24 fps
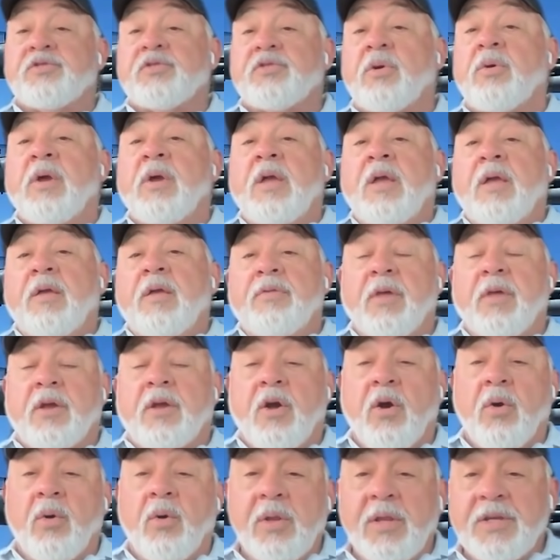So the
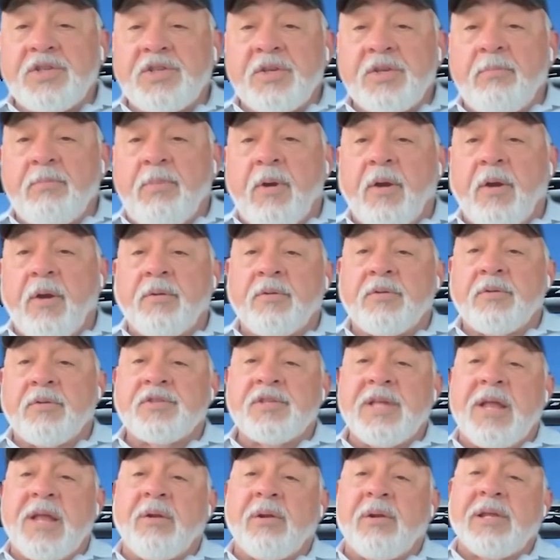coalition partners,
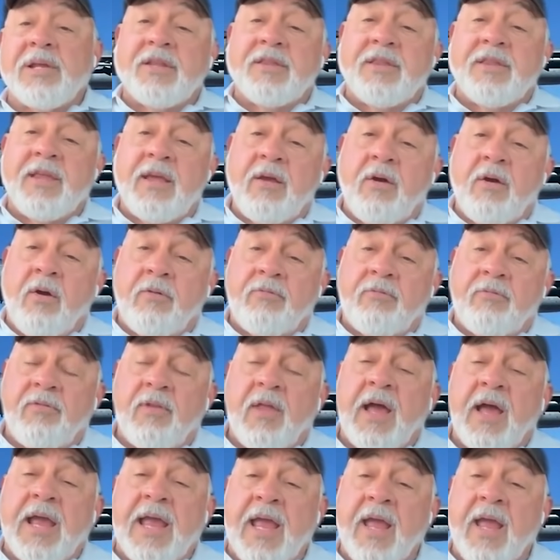not only did they all
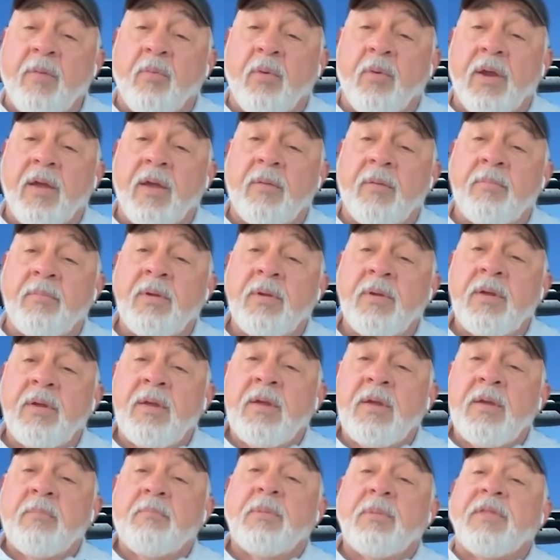fly AMRAAM,
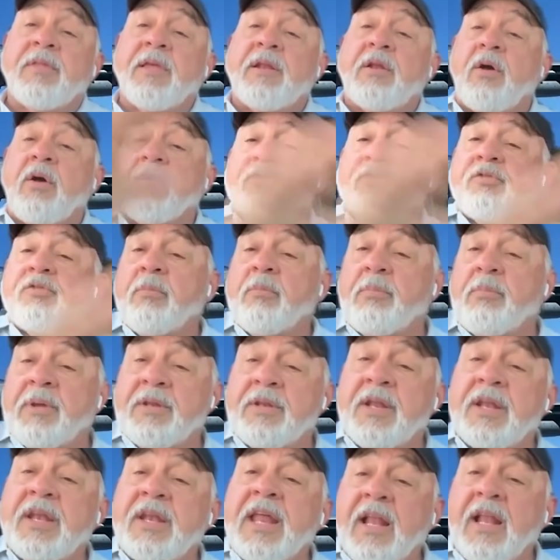but they'd also
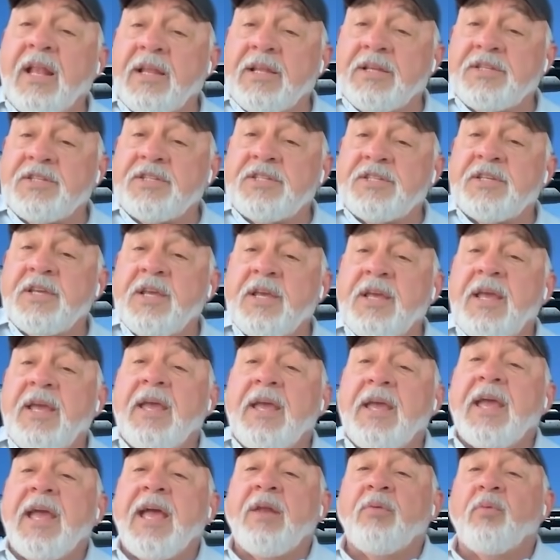been to Nellis.
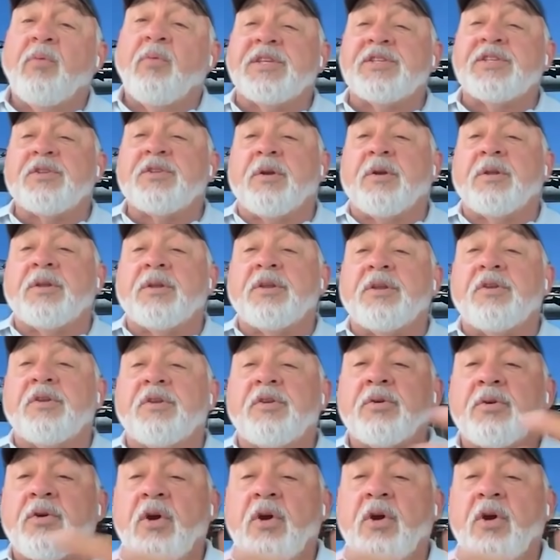And we started to do